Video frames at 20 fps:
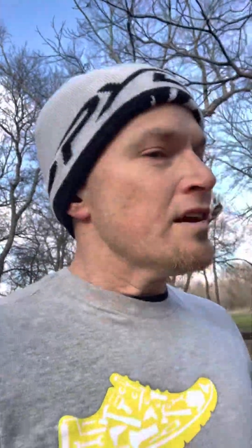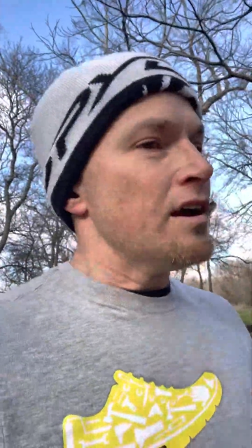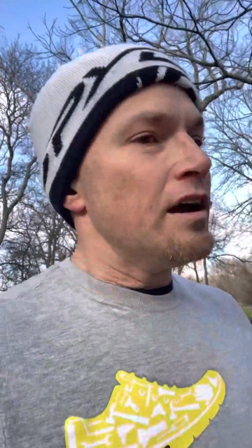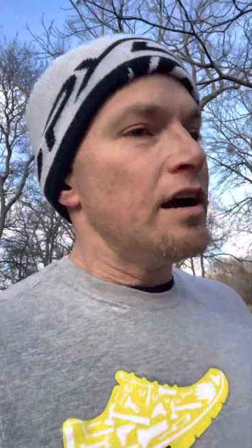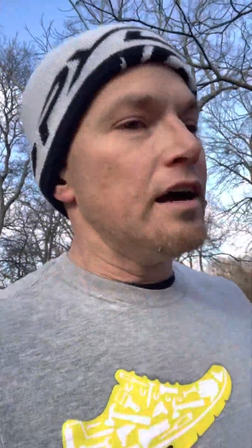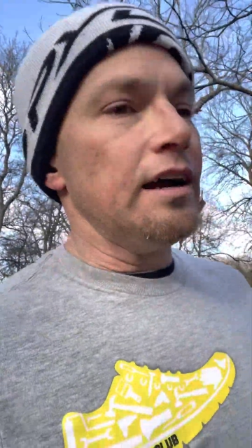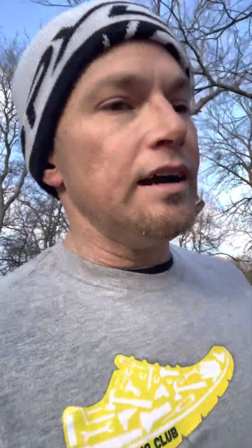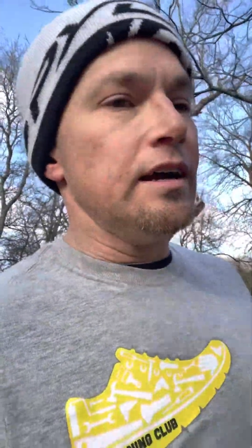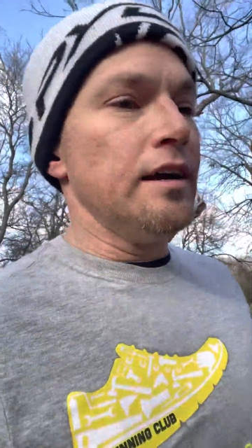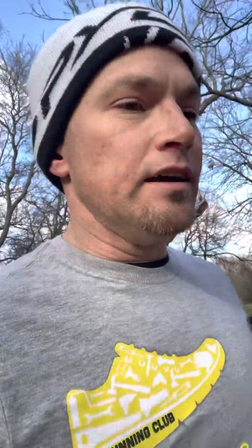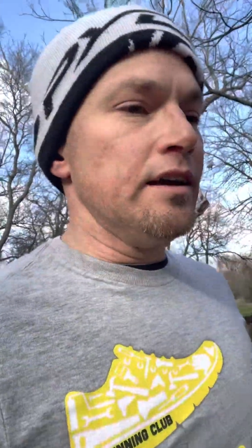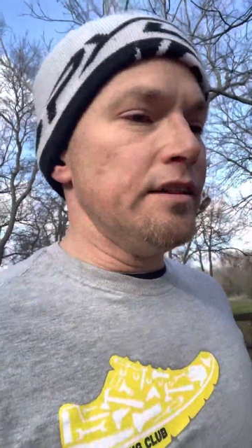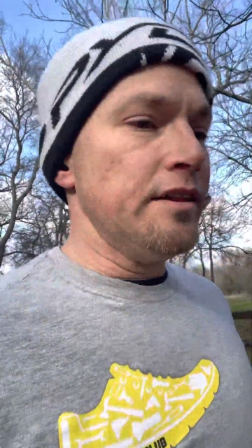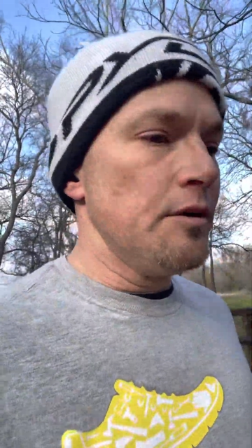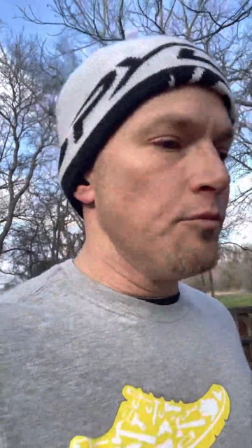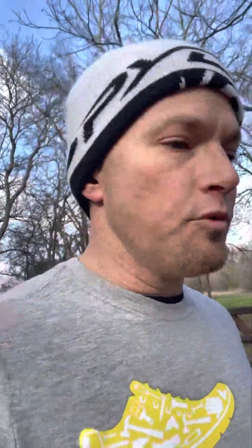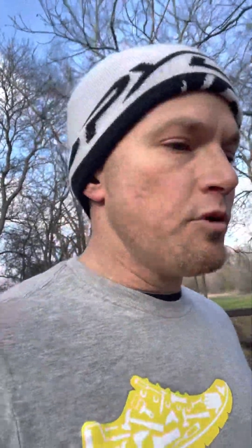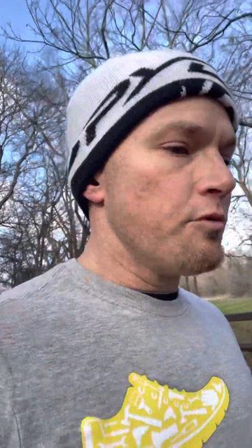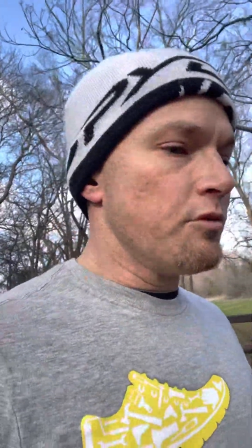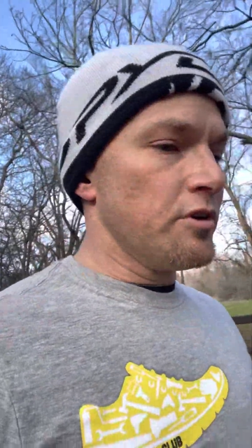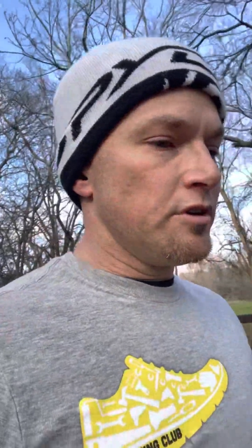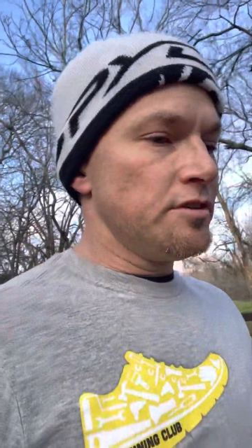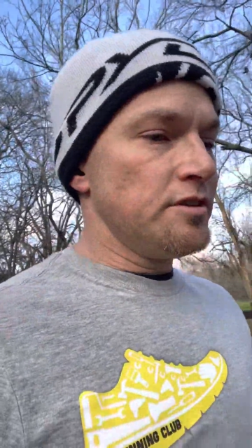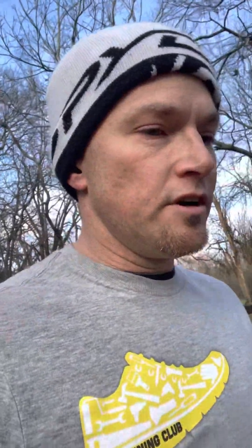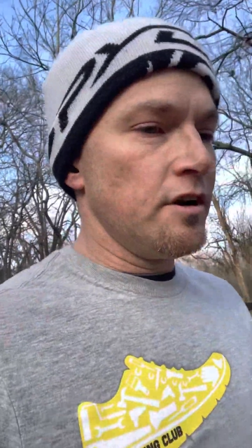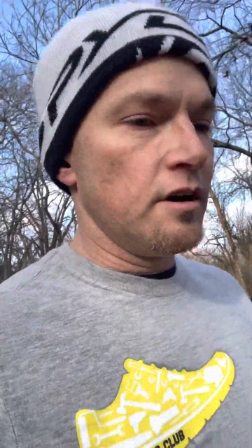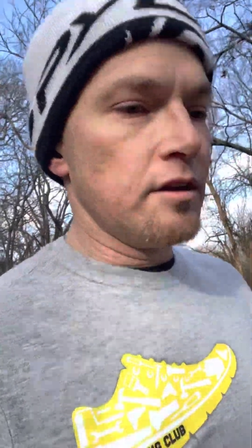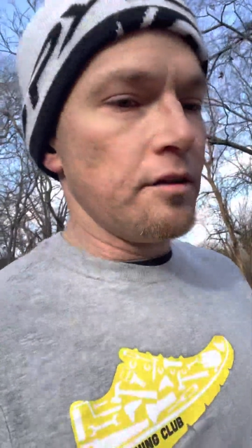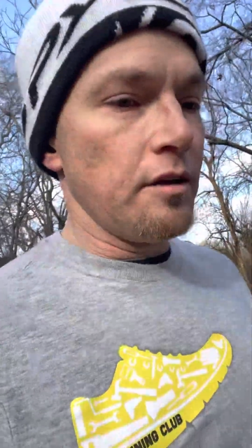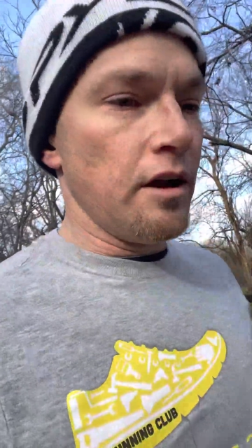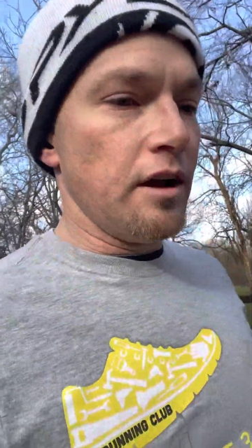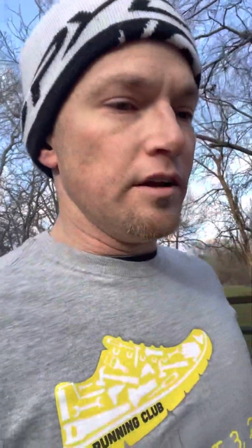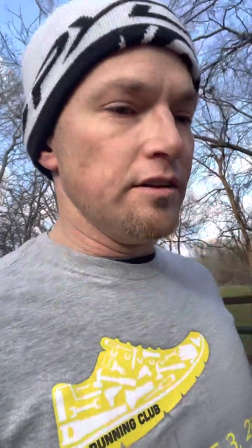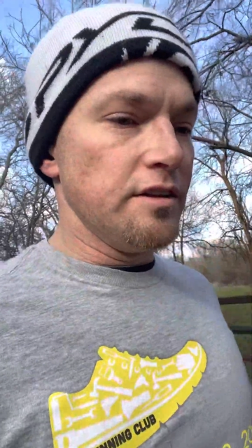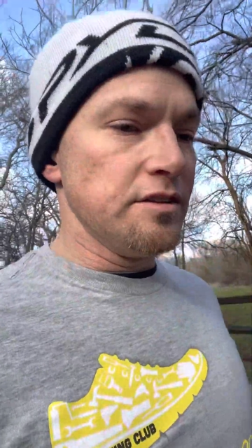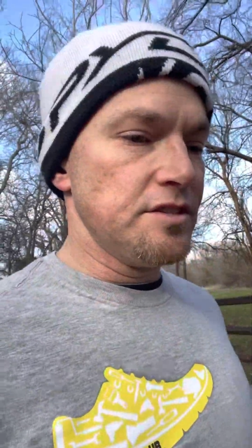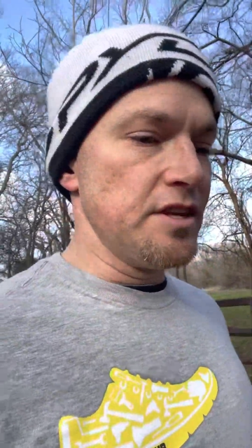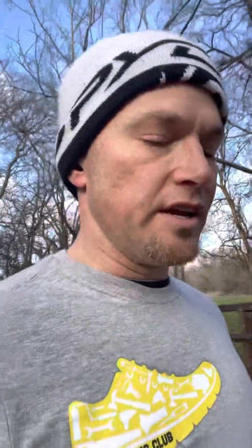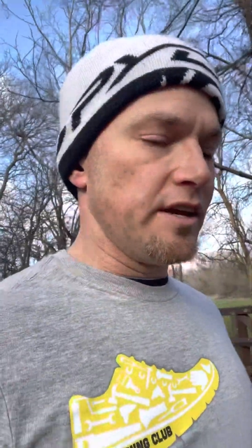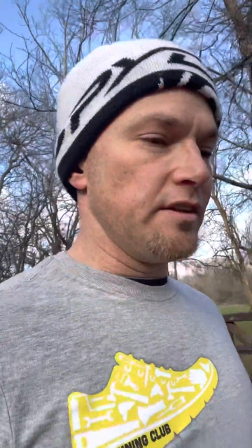And then we want to talk,
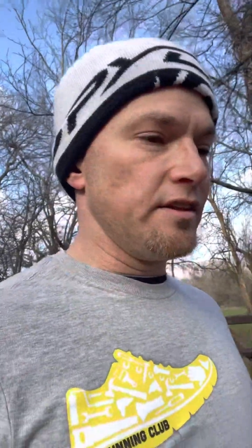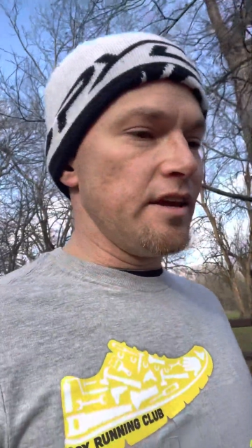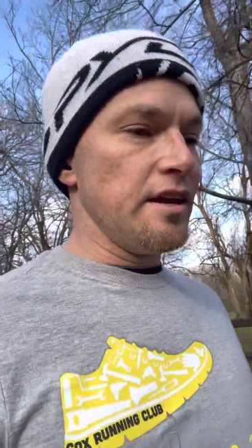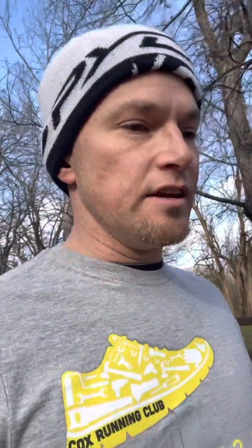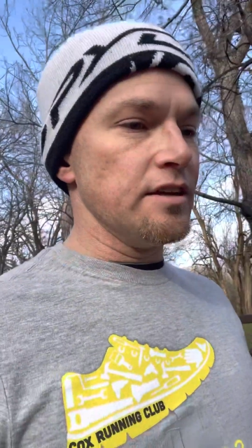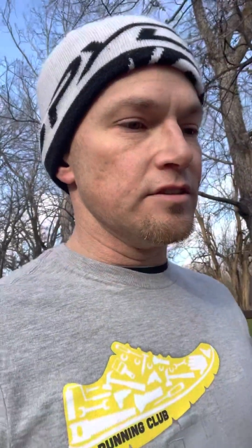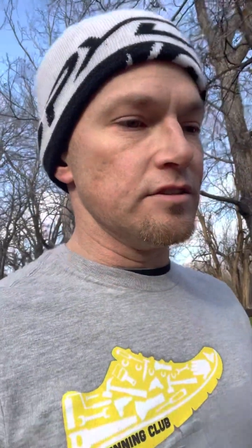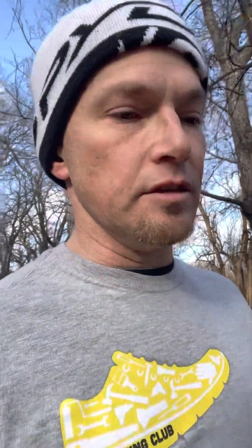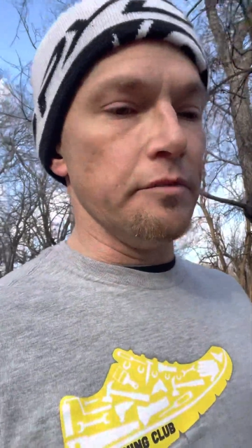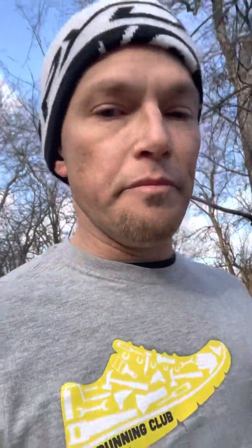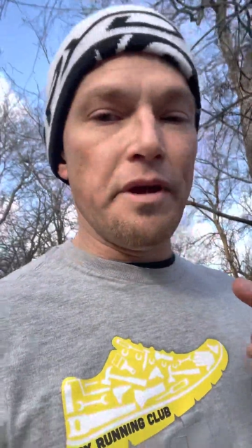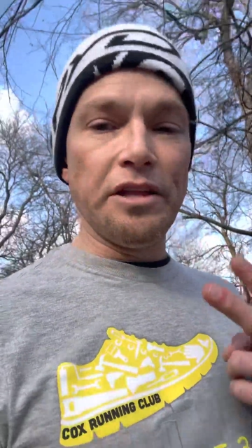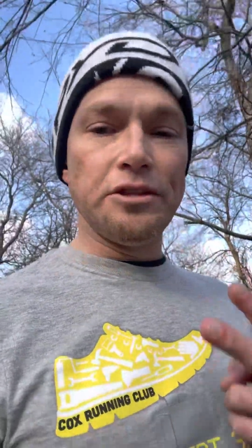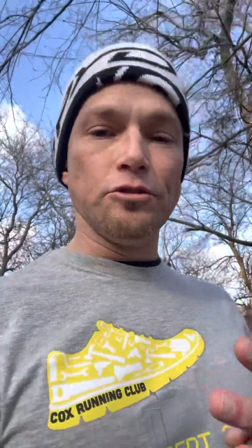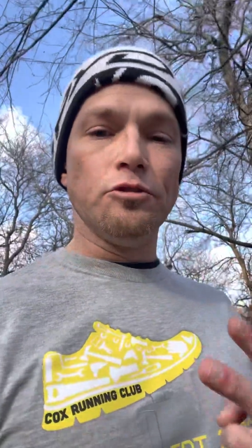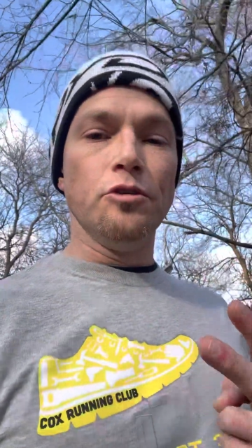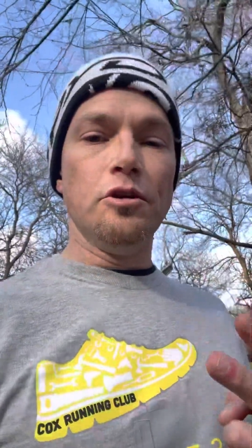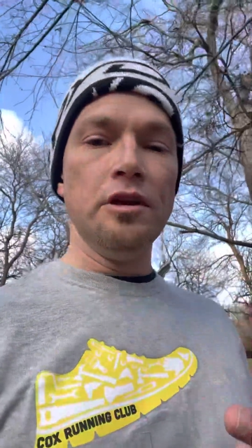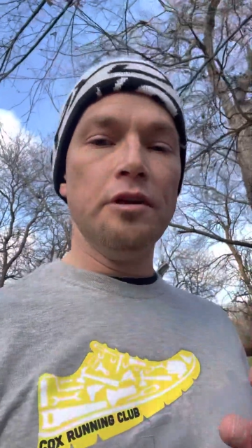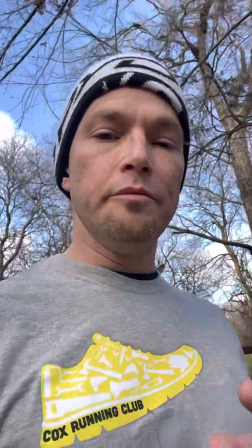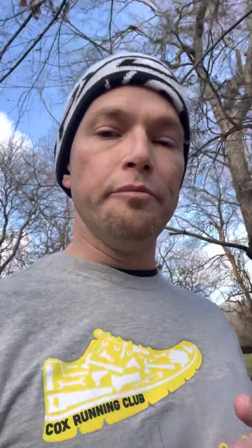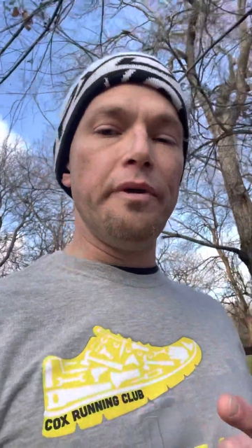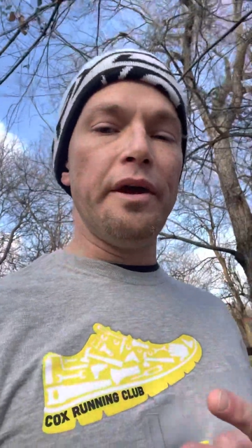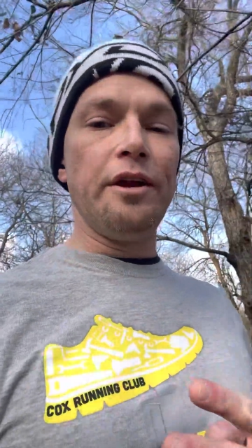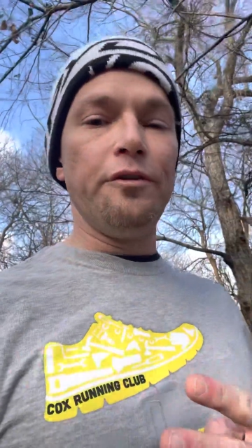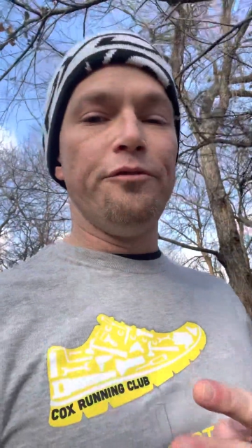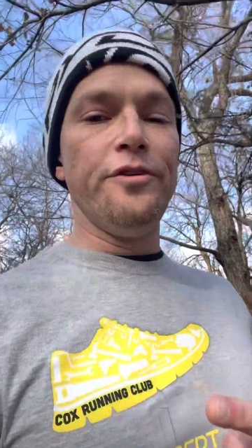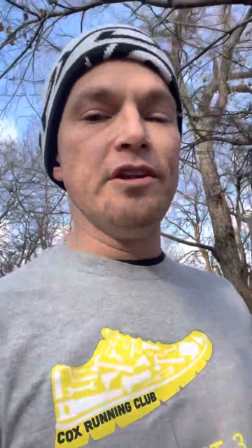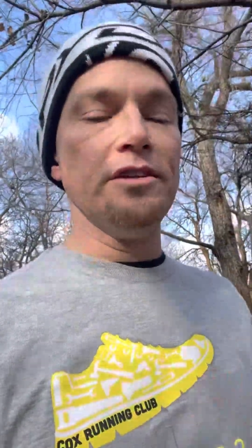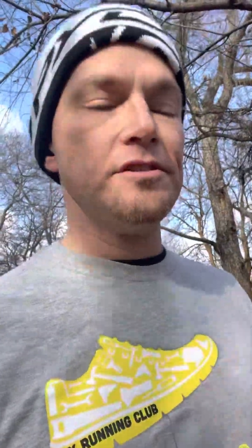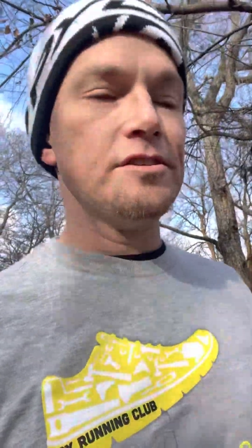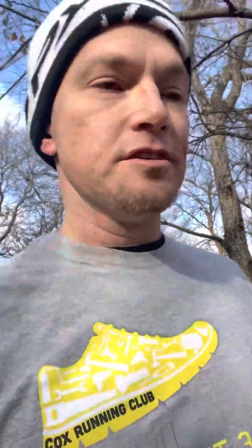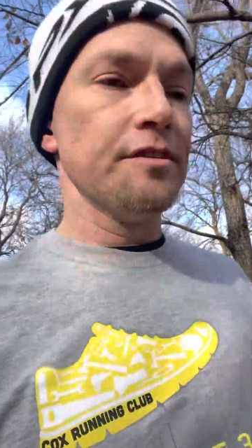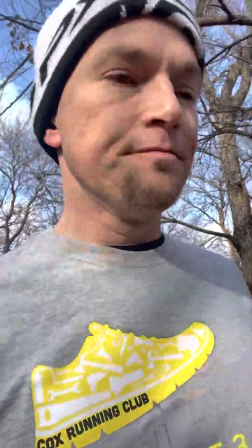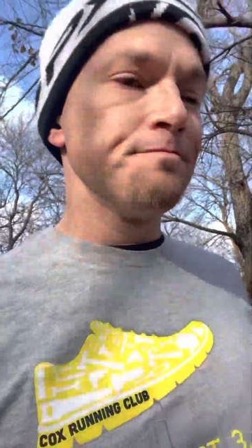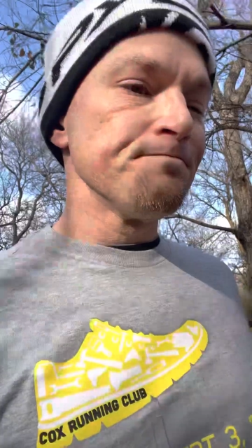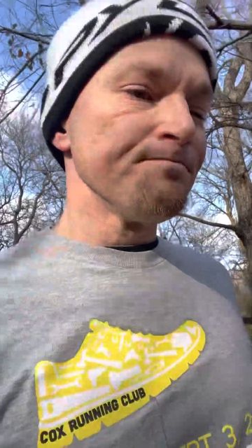the second thing is the mental benefits